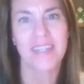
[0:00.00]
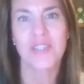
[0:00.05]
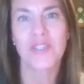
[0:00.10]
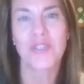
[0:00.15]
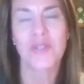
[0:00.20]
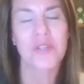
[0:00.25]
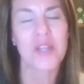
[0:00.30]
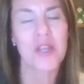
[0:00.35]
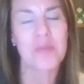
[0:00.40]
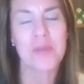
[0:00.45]
And
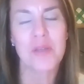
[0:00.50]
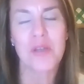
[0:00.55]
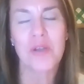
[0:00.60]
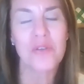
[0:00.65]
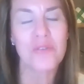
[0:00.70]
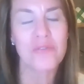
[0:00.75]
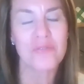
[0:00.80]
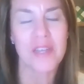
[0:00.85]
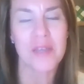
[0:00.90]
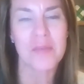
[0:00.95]
so now my
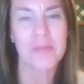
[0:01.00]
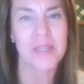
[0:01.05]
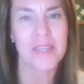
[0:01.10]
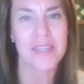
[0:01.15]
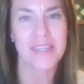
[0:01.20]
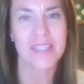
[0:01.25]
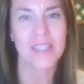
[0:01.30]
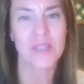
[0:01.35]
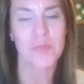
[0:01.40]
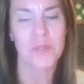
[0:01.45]
whole
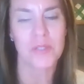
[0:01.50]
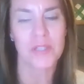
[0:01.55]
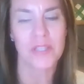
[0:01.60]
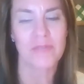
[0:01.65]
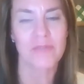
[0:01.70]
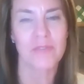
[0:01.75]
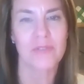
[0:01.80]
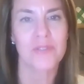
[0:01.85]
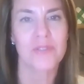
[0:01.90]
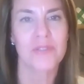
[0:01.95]
family is
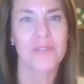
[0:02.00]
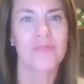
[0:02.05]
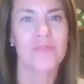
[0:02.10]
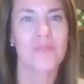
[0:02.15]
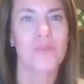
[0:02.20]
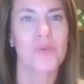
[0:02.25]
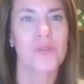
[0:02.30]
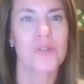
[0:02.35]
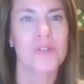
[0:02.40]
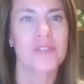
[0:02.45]
believers, of
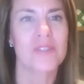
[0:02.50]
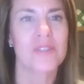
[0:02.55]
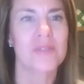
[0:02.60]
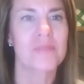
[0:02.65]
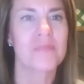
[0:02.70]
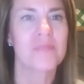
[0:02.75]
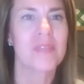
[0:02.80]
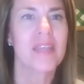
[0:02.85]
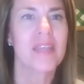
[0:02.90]
course.